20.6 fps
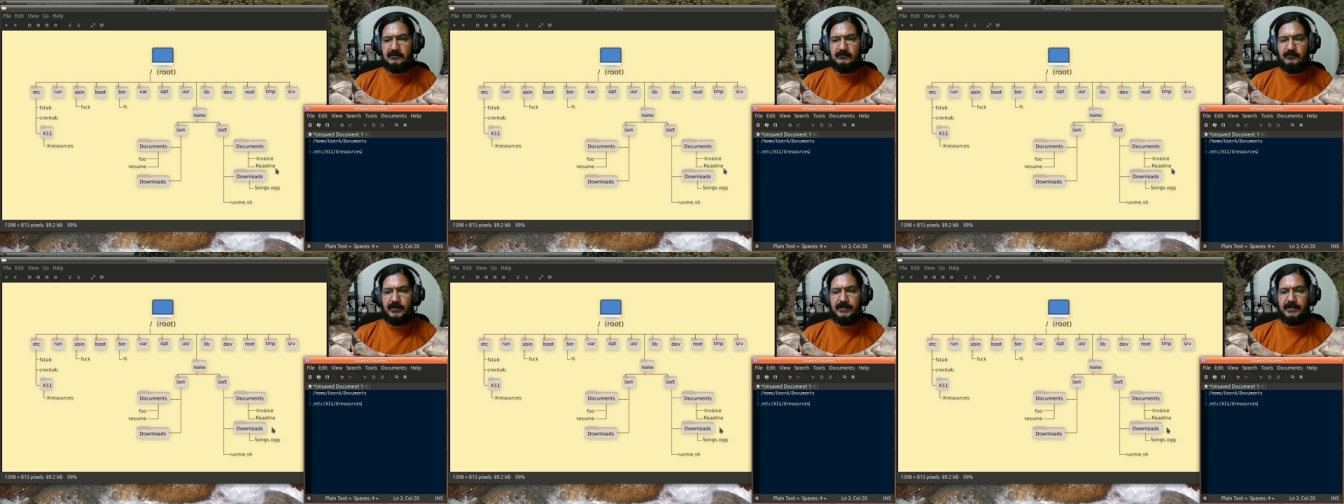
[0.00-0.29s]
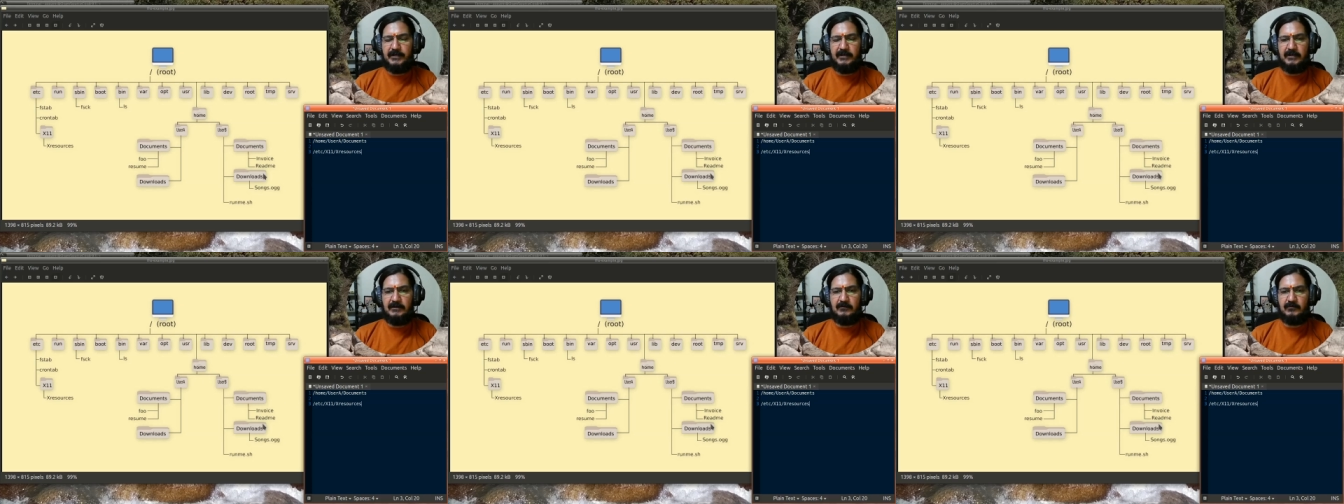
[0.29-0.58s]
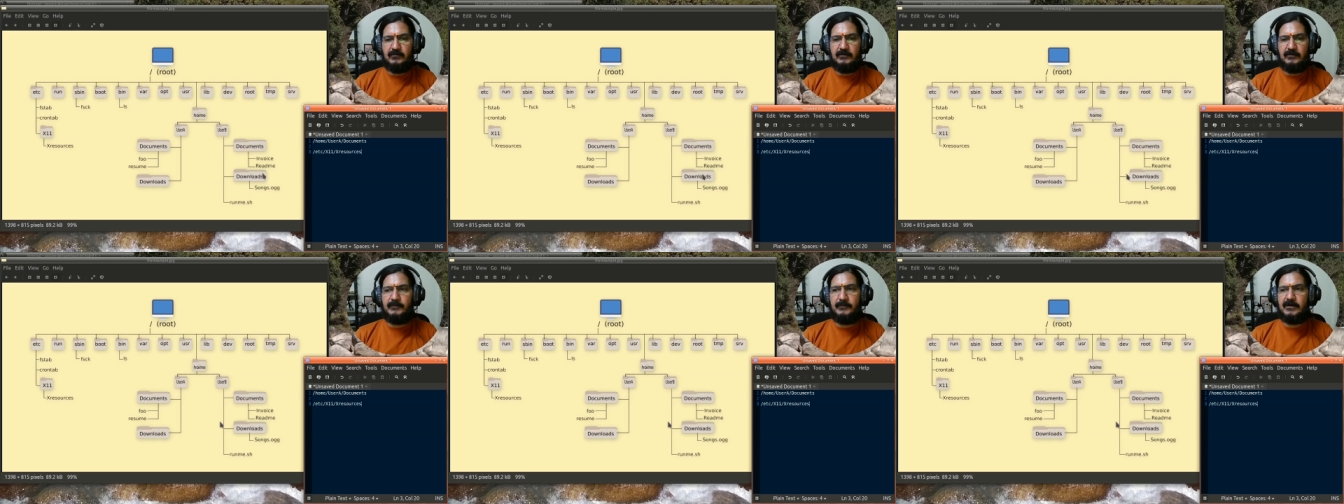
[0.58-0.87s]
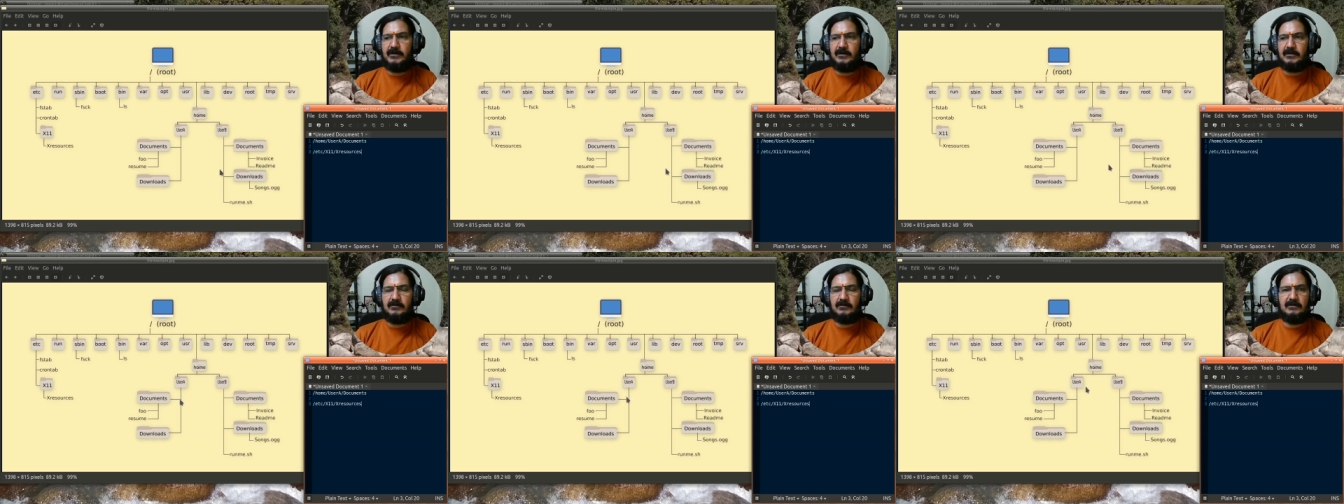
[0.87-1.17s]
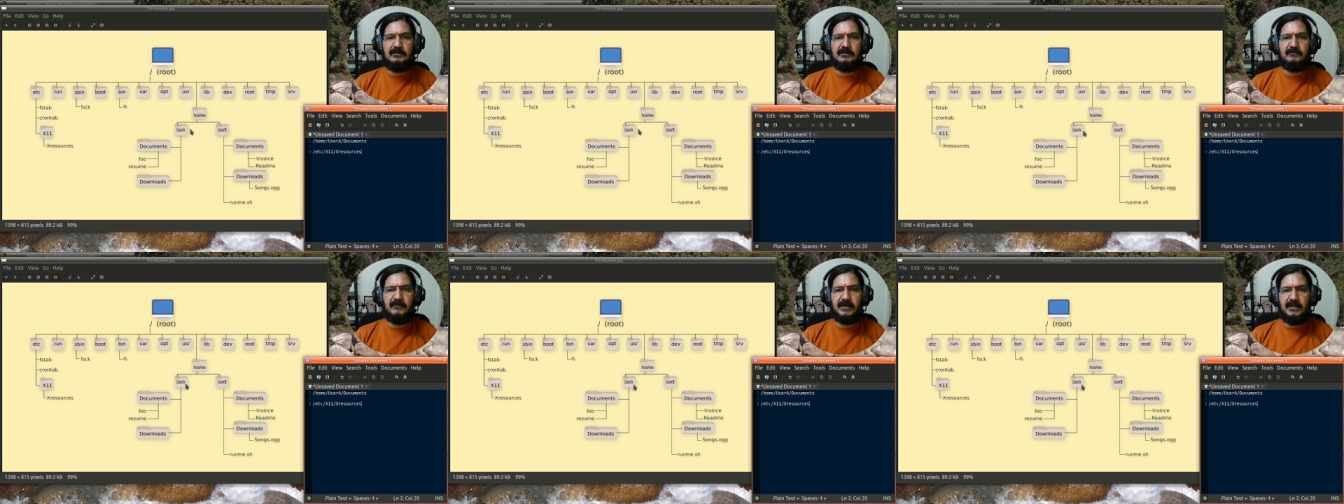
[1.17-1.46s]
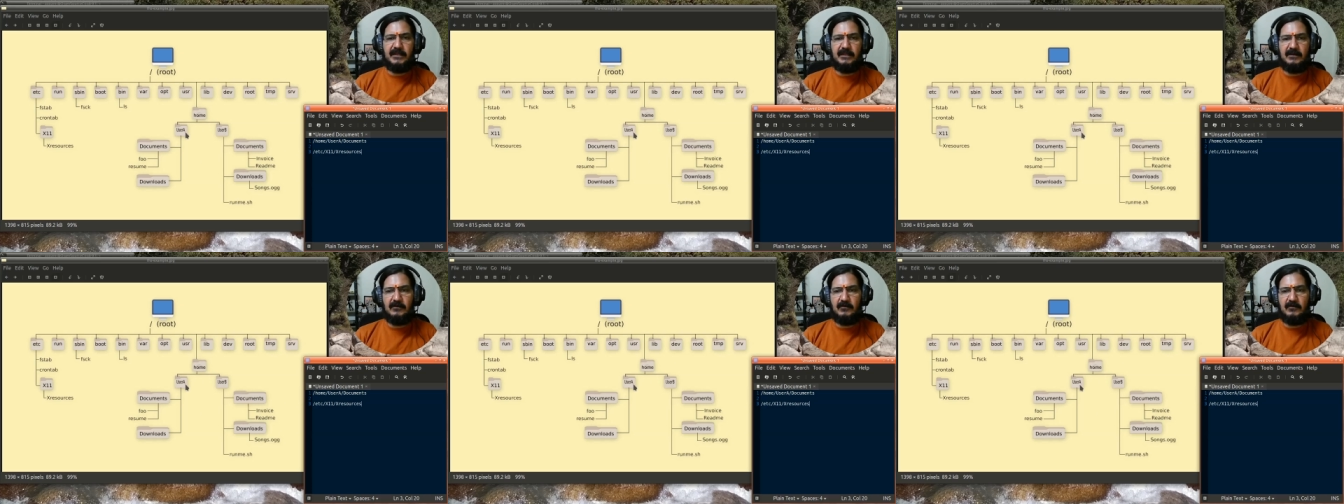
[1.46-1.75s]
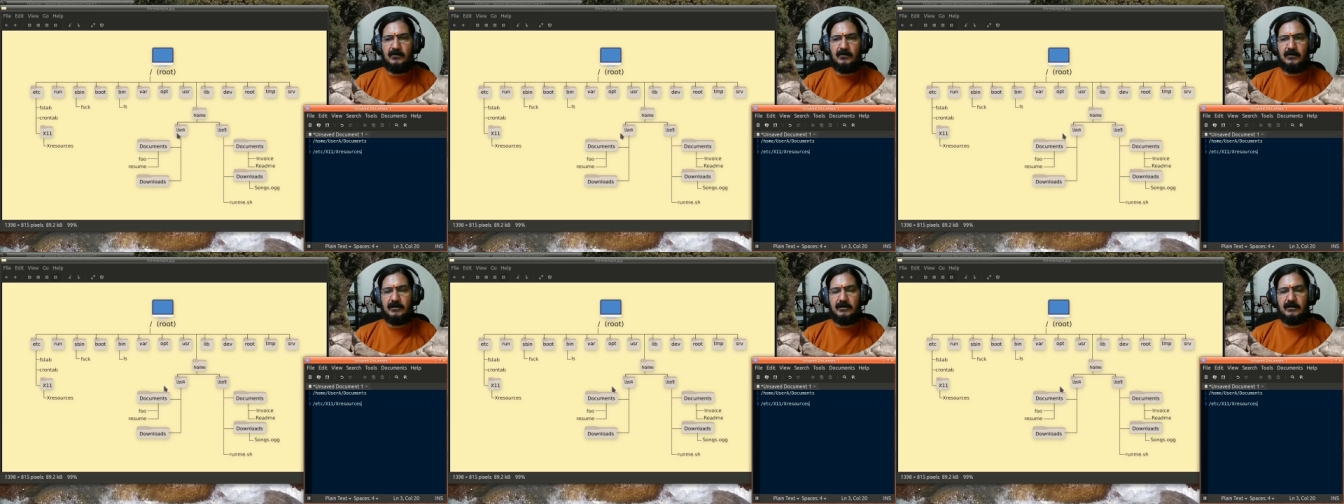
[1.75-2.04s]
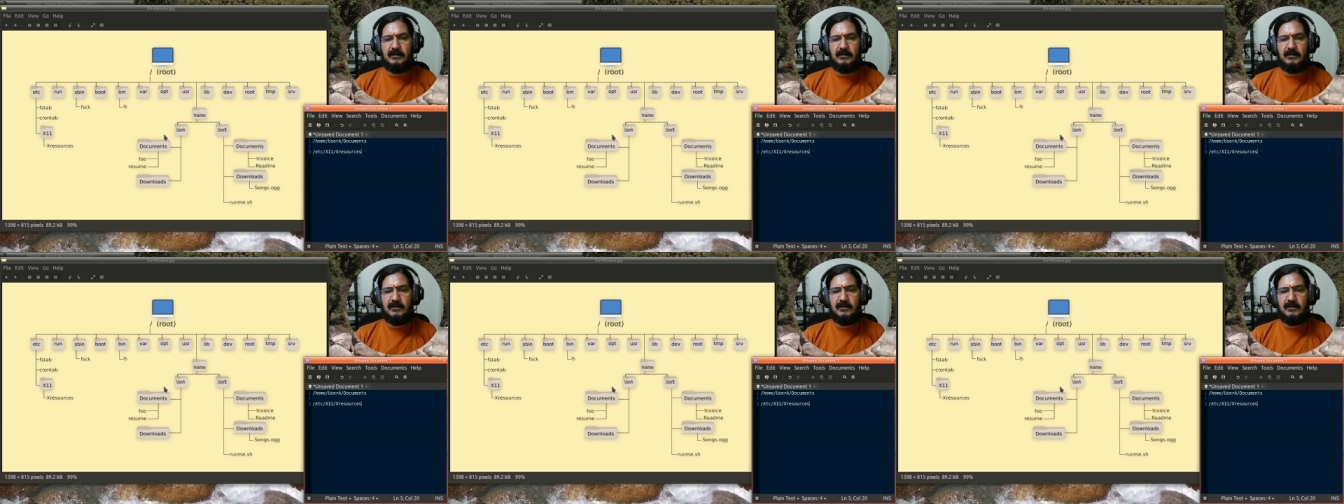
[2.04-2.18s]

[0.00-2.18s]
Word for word: pointing to a particular file or